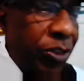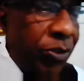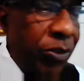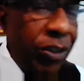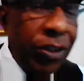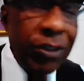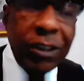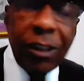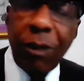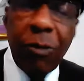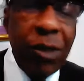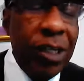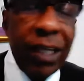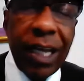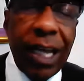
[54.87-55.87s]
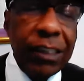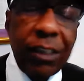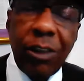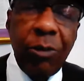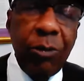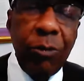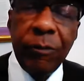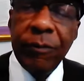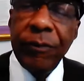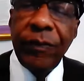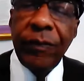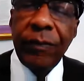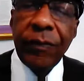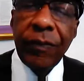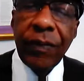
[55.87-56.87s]
going on? So we done got too
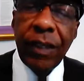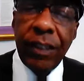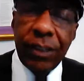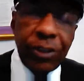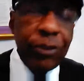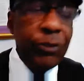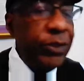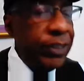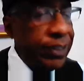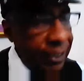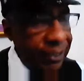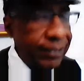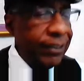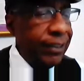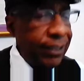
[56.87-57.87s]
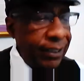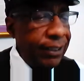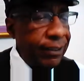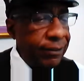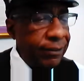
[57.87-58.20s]
sensitive.